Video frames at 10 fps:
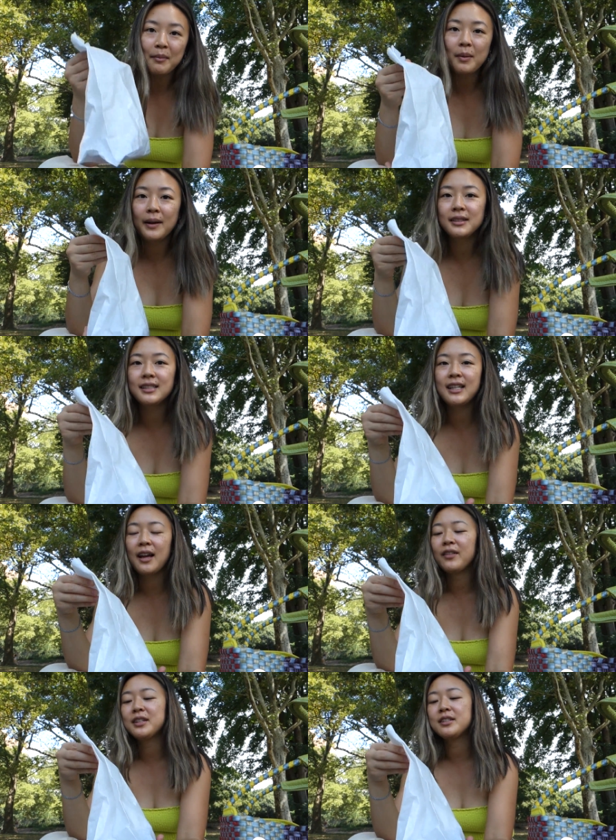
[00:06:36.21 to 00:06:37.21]
about to
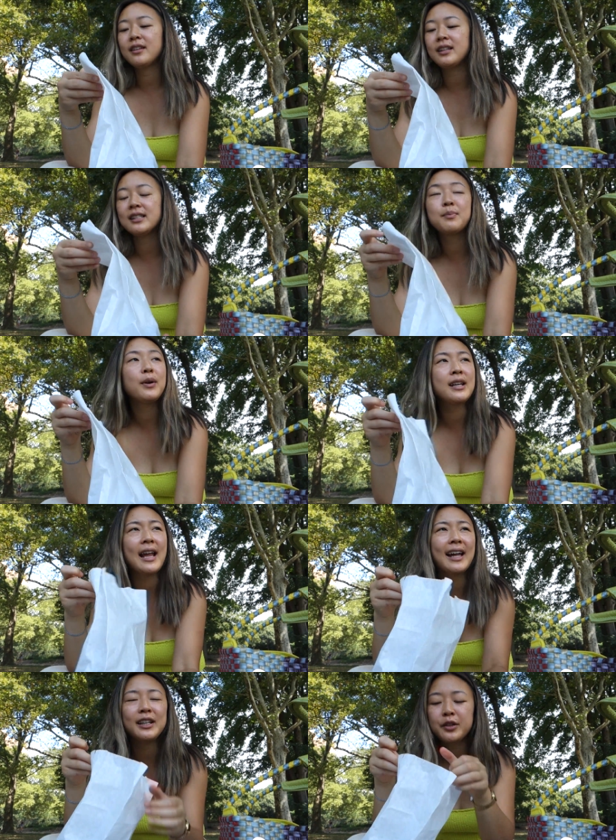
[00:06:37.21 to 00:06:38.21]
dive into this
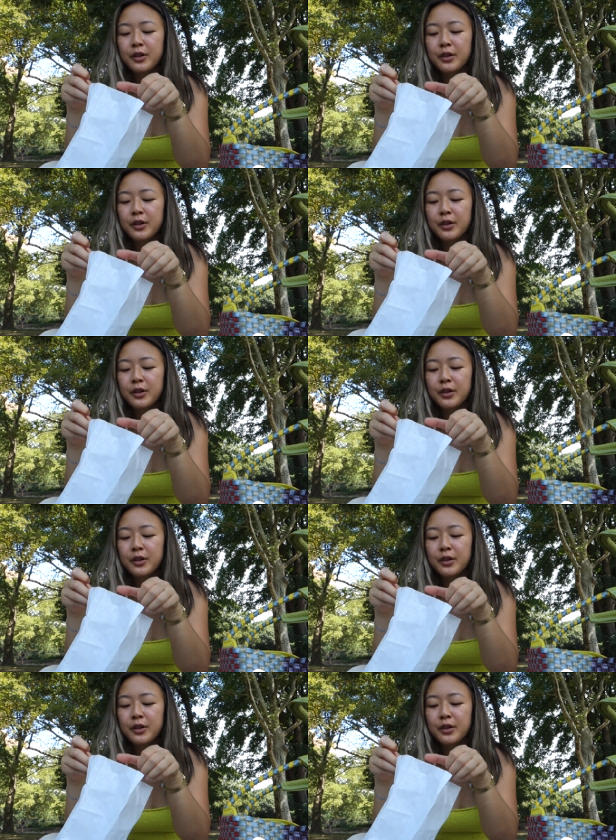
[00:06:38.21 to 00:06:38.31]
banana